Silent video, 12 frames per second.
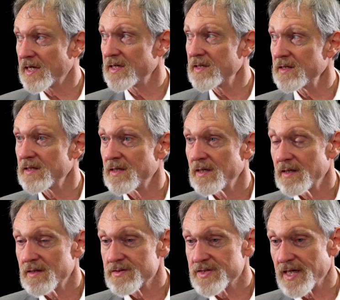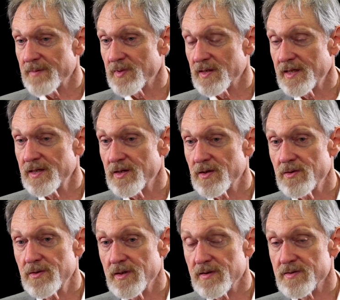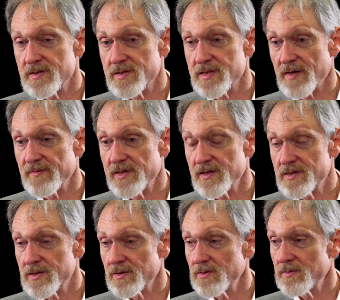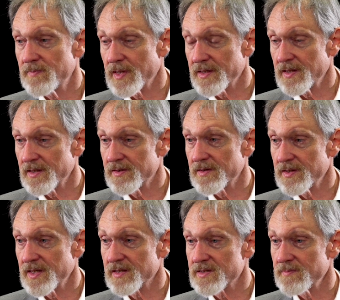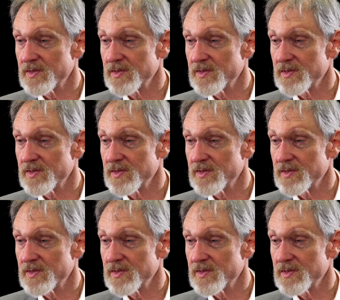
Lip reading: 80. Sam Alito is 72. By the end of the next